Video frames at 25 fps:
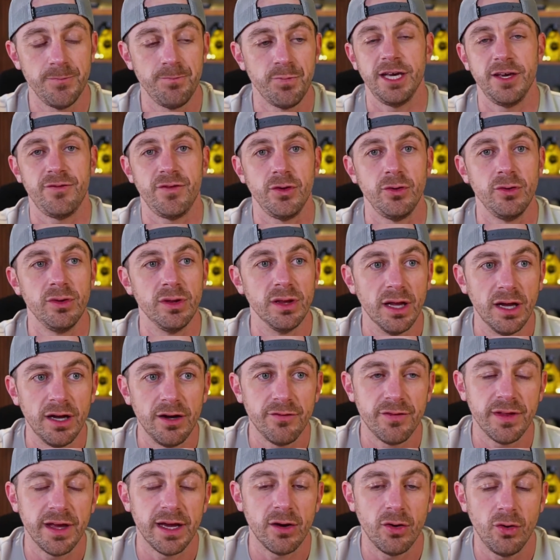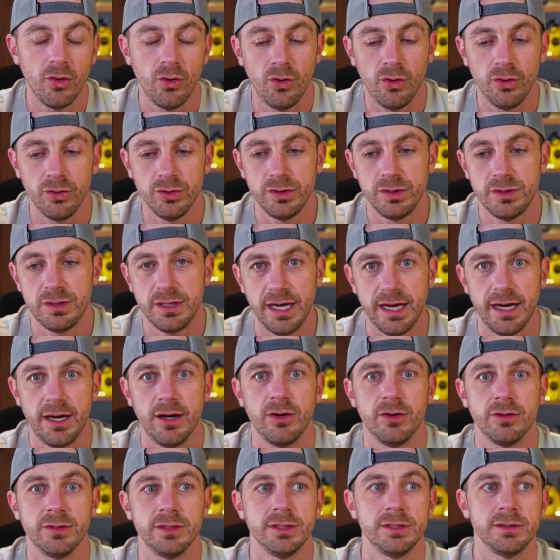If you love that old
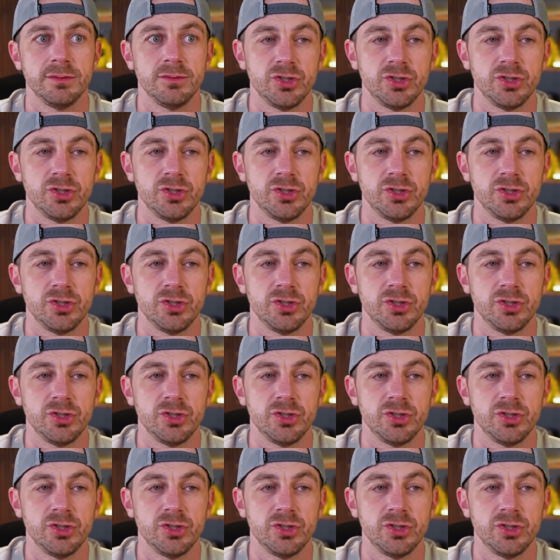town